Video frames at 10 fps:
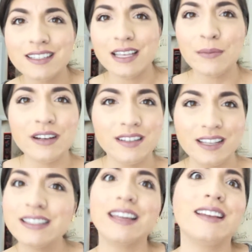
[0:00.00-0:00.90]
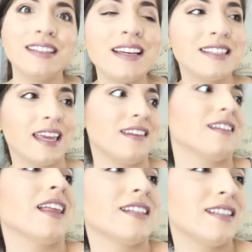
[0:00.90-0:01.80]
December does get
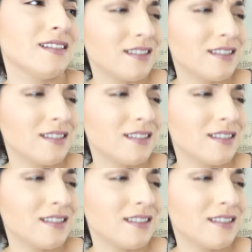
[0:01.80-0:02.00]
neglected.